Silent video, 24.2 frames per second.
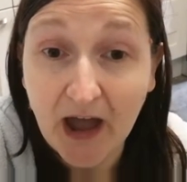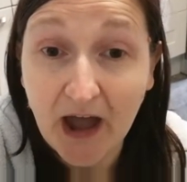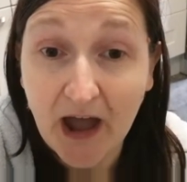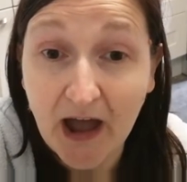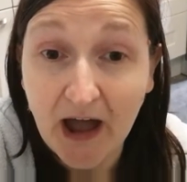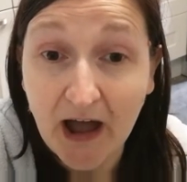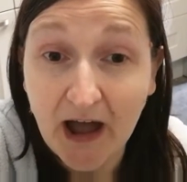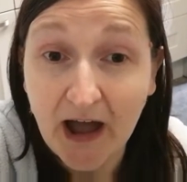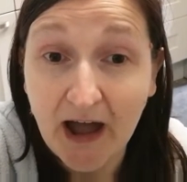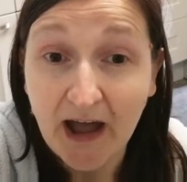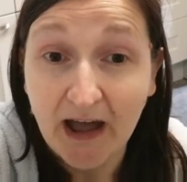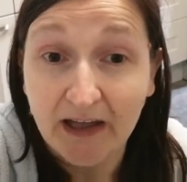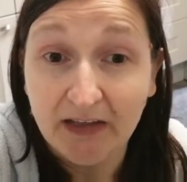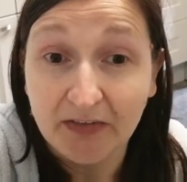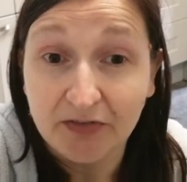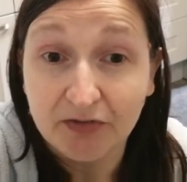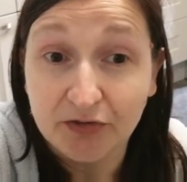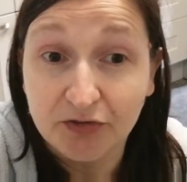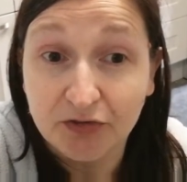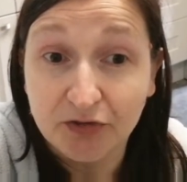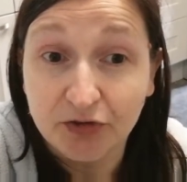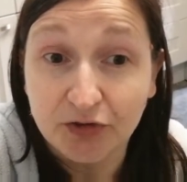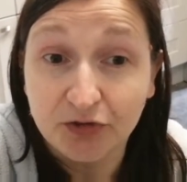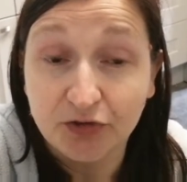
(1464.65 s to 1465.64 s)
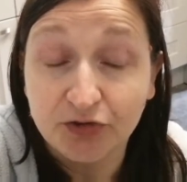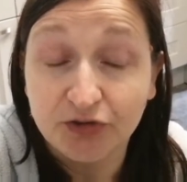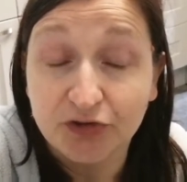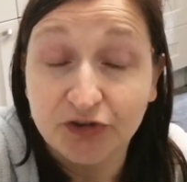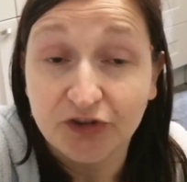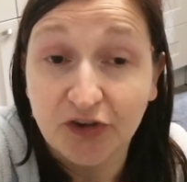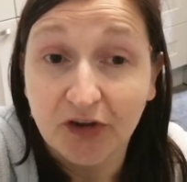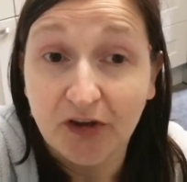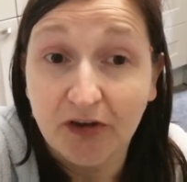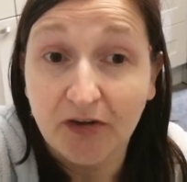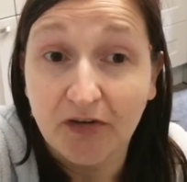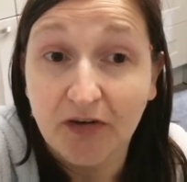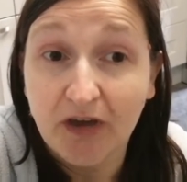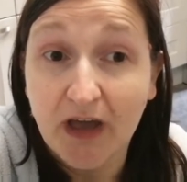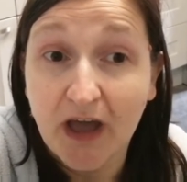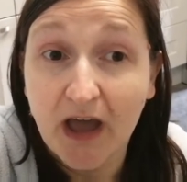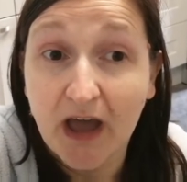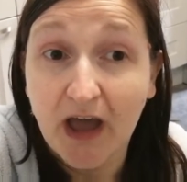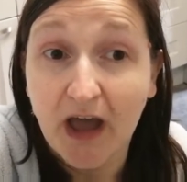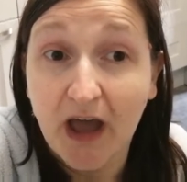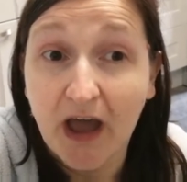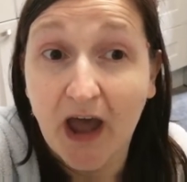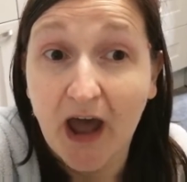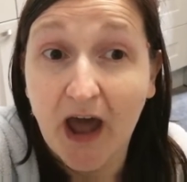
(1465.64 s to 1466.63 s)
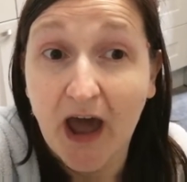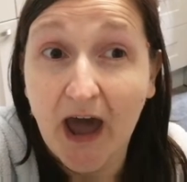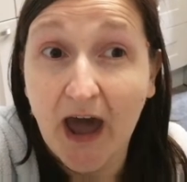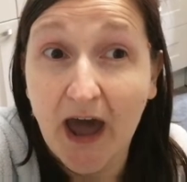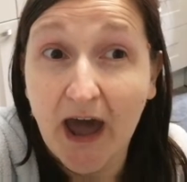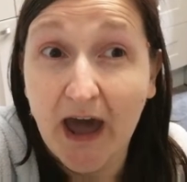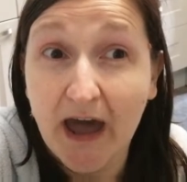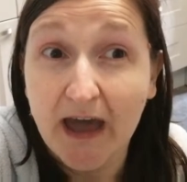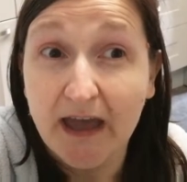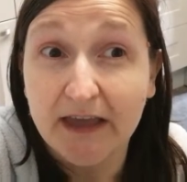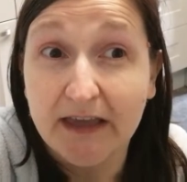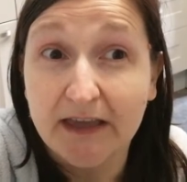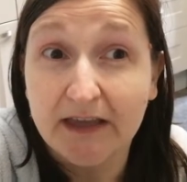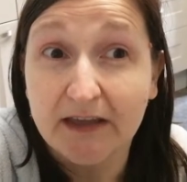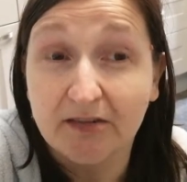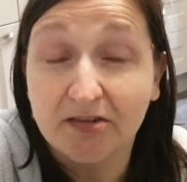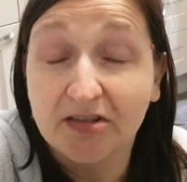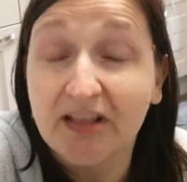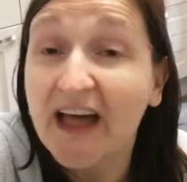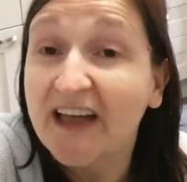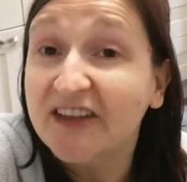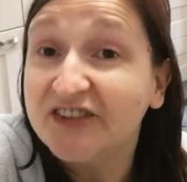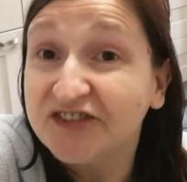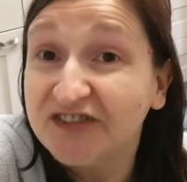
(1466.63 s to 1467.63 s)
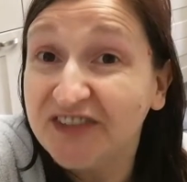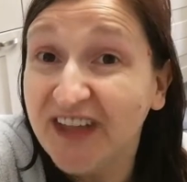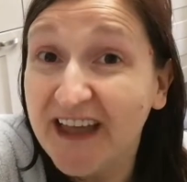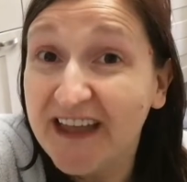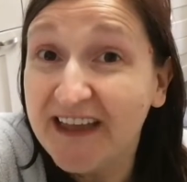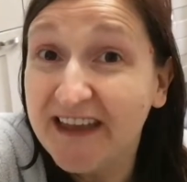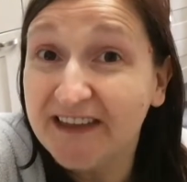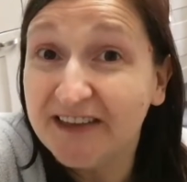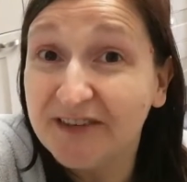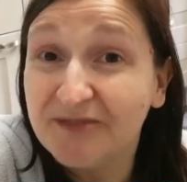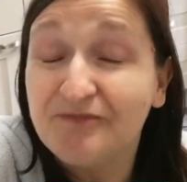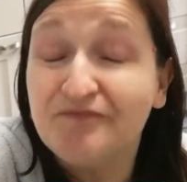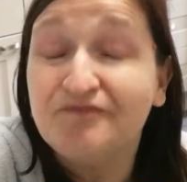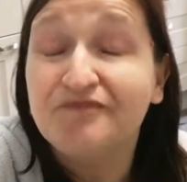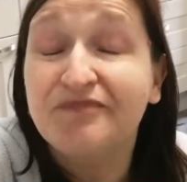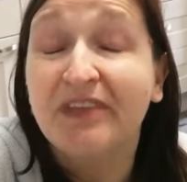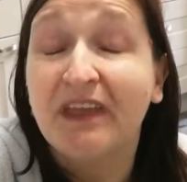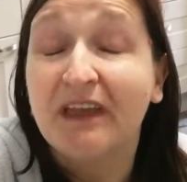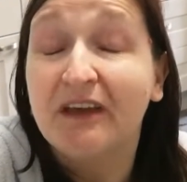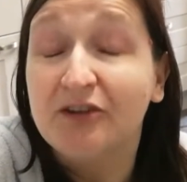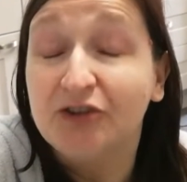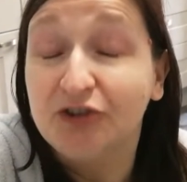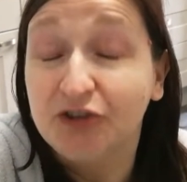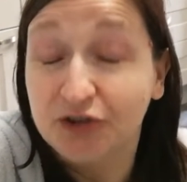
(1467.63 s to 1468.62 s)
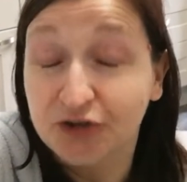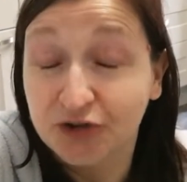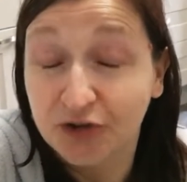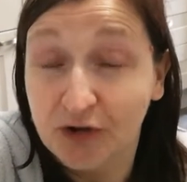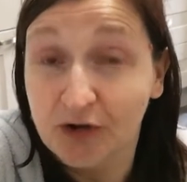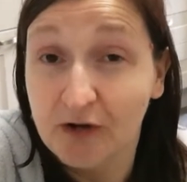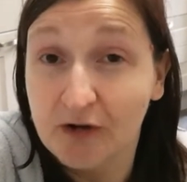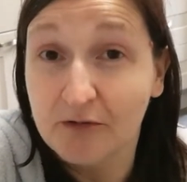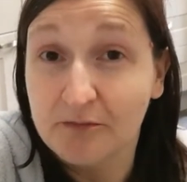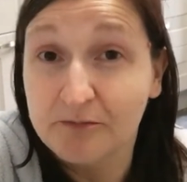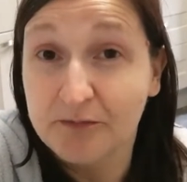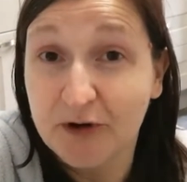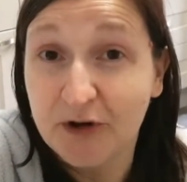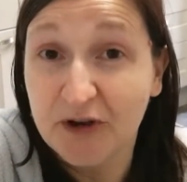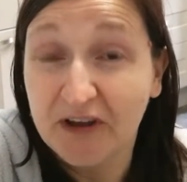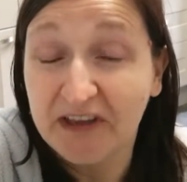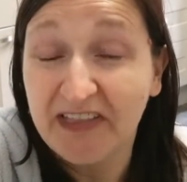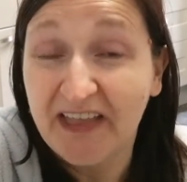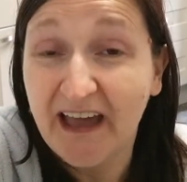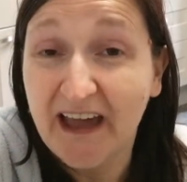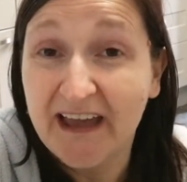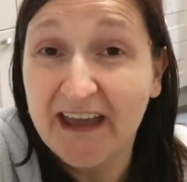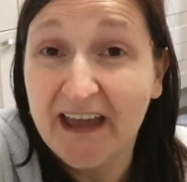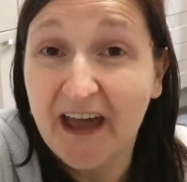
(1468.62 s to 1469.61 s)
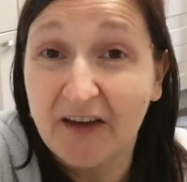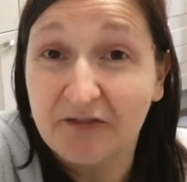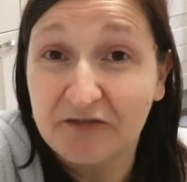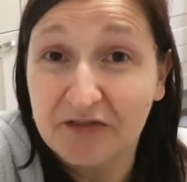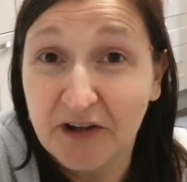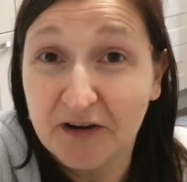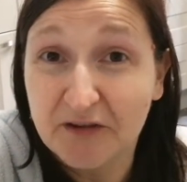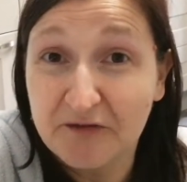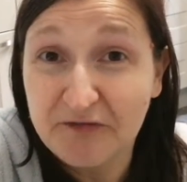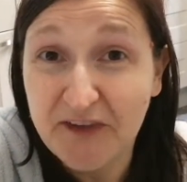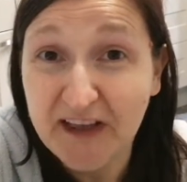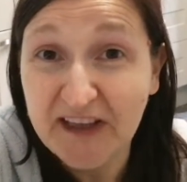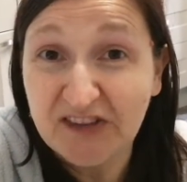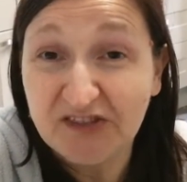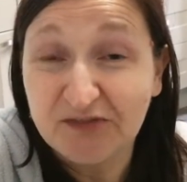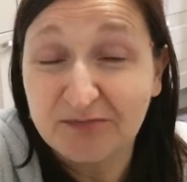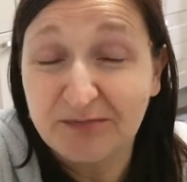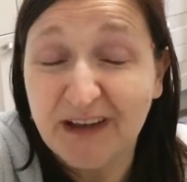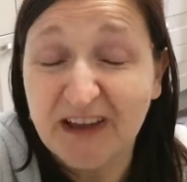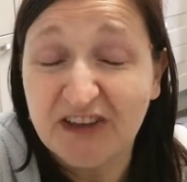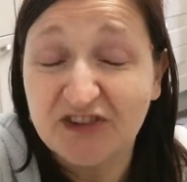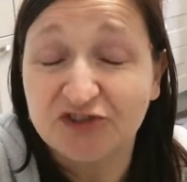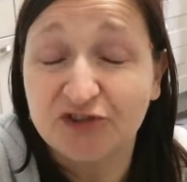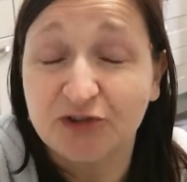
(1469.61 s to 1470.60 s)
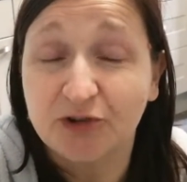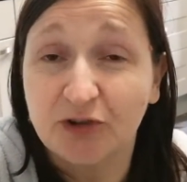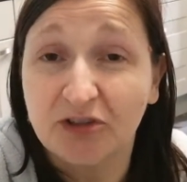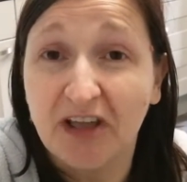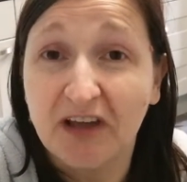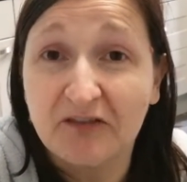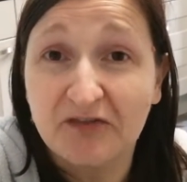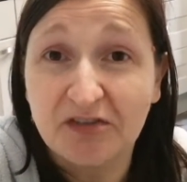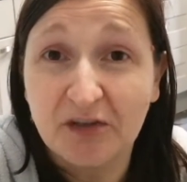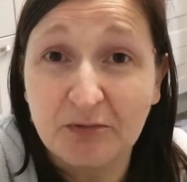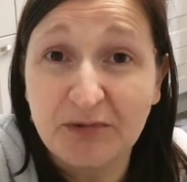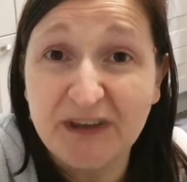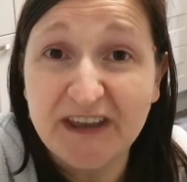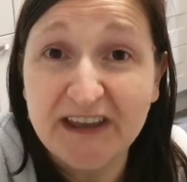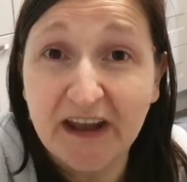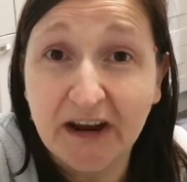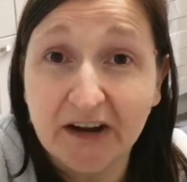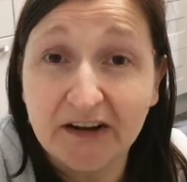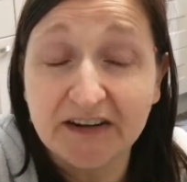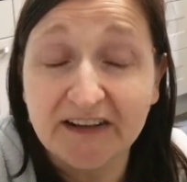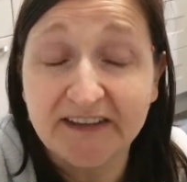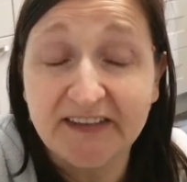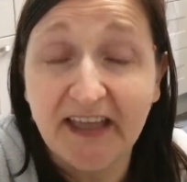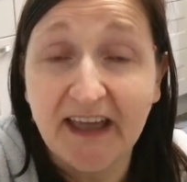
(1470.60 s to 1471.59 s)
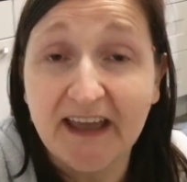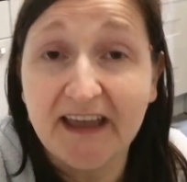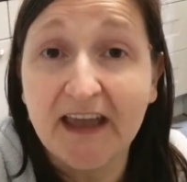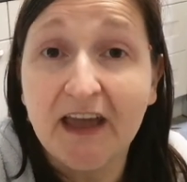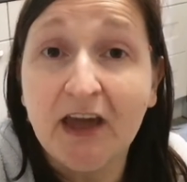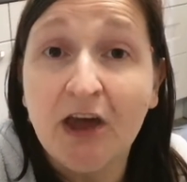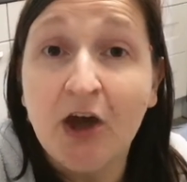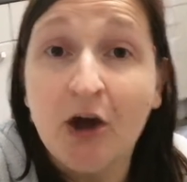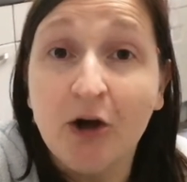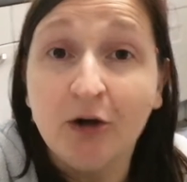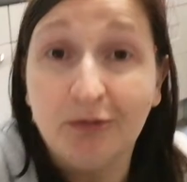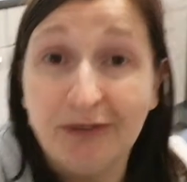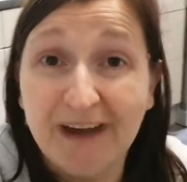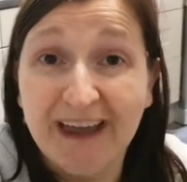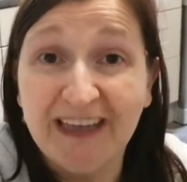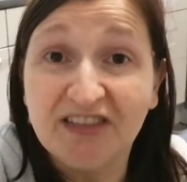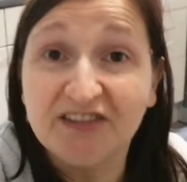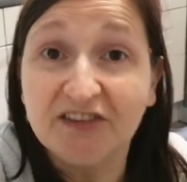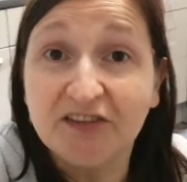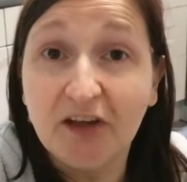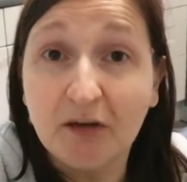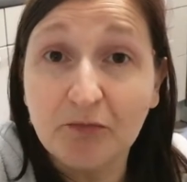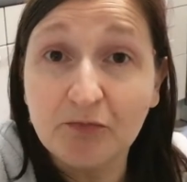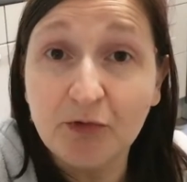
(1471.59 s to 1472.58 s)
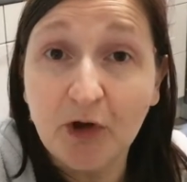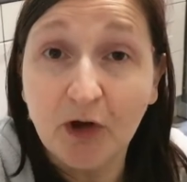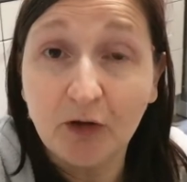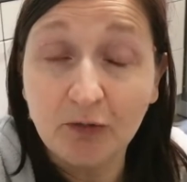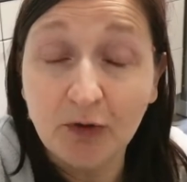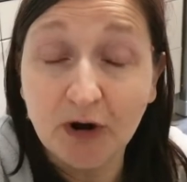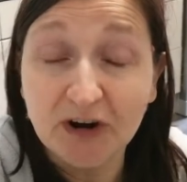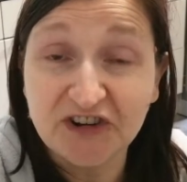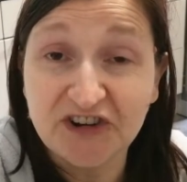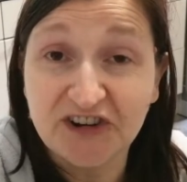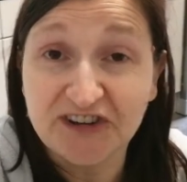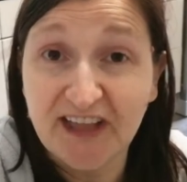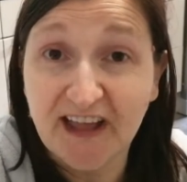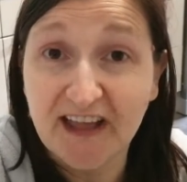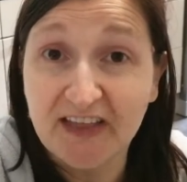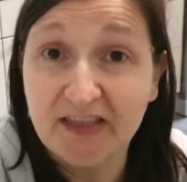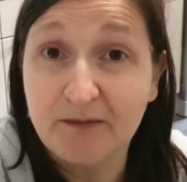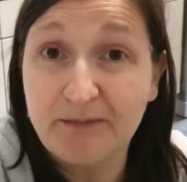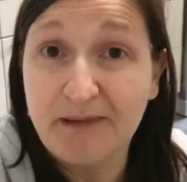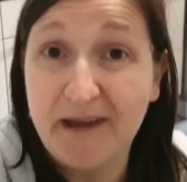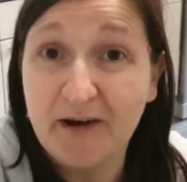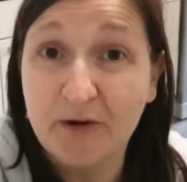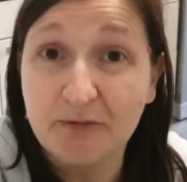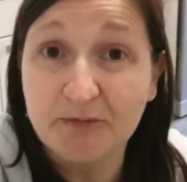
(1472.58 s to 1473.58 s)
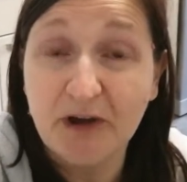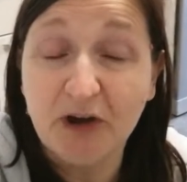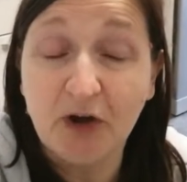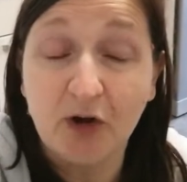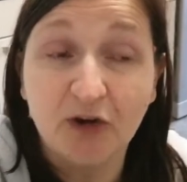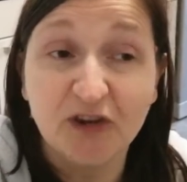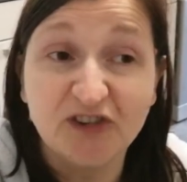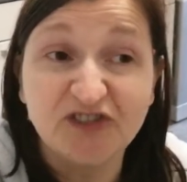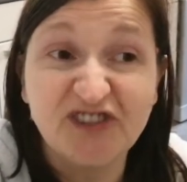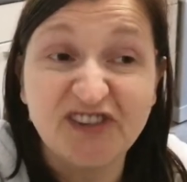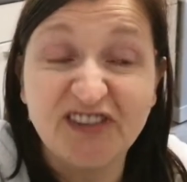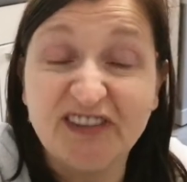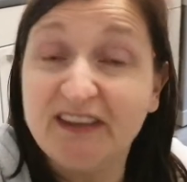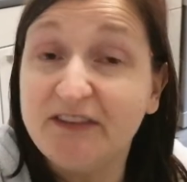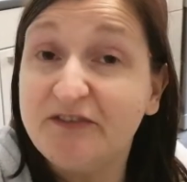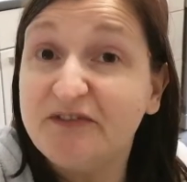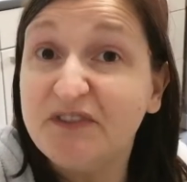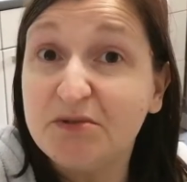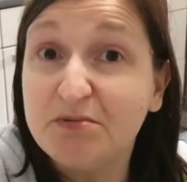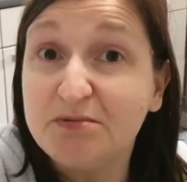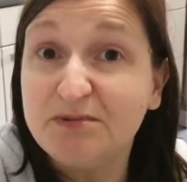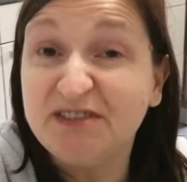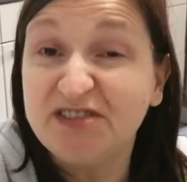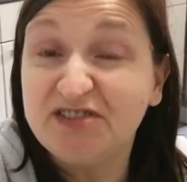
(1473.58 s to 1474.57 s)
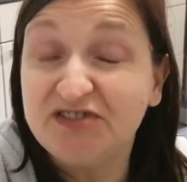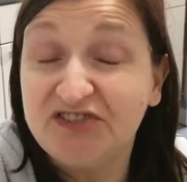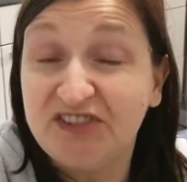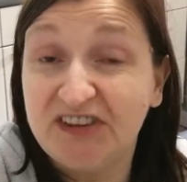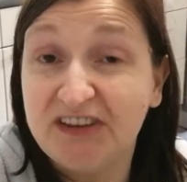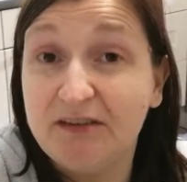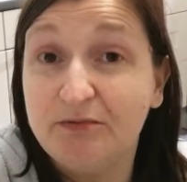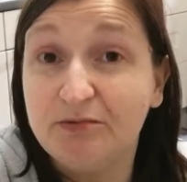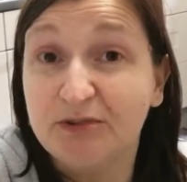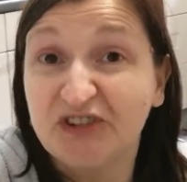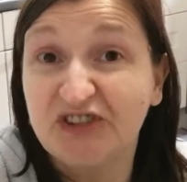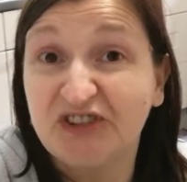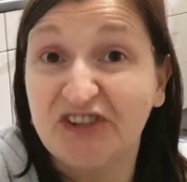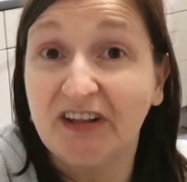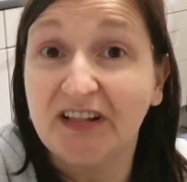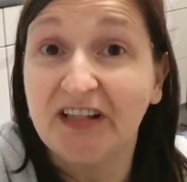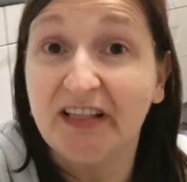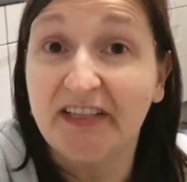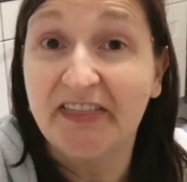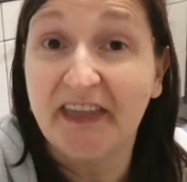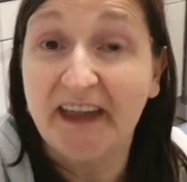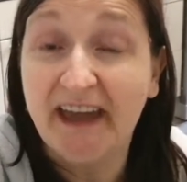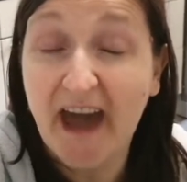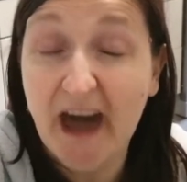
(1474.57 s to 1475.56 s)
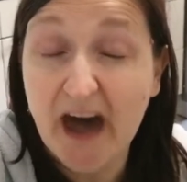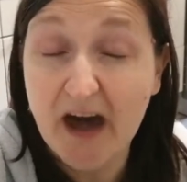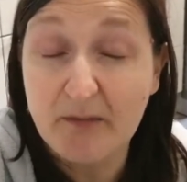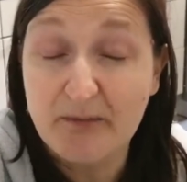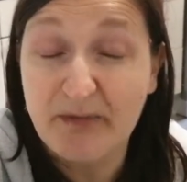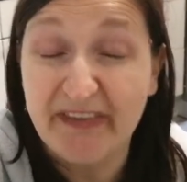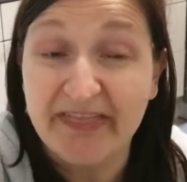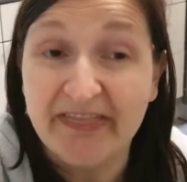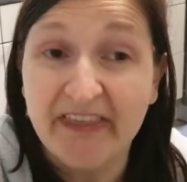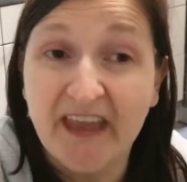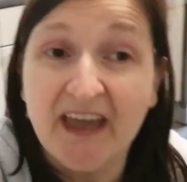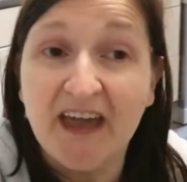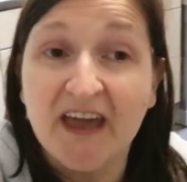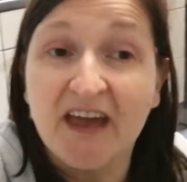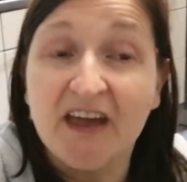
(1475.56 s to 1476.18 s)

And I, last night, you saw Brooke and I having our face masks on, having a wee girly night. We ended up not watching Annabelle because the DVD was still in the cabin.